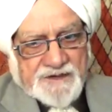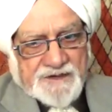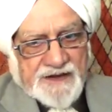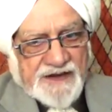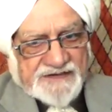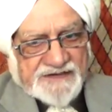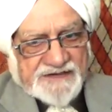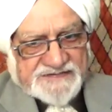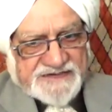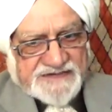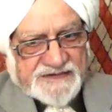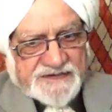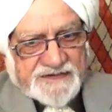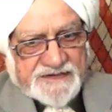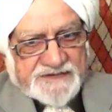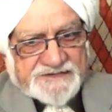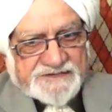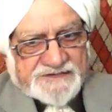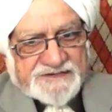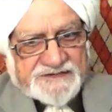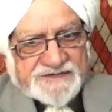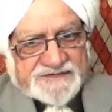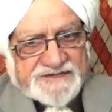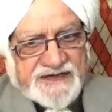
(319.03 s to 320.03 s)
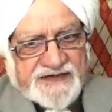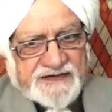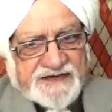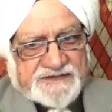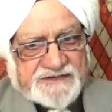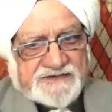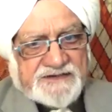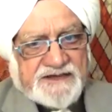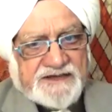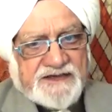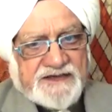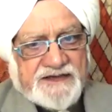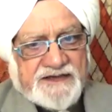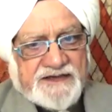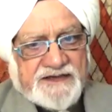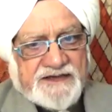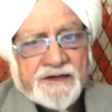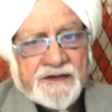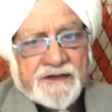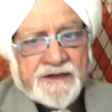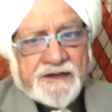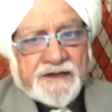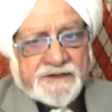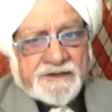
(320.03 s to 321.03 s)
I said earlier that a
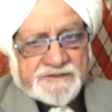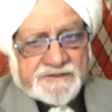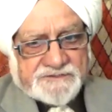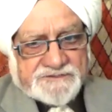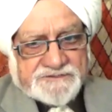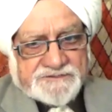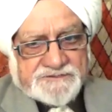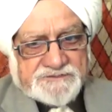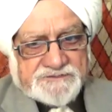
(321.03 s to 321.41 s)
runner,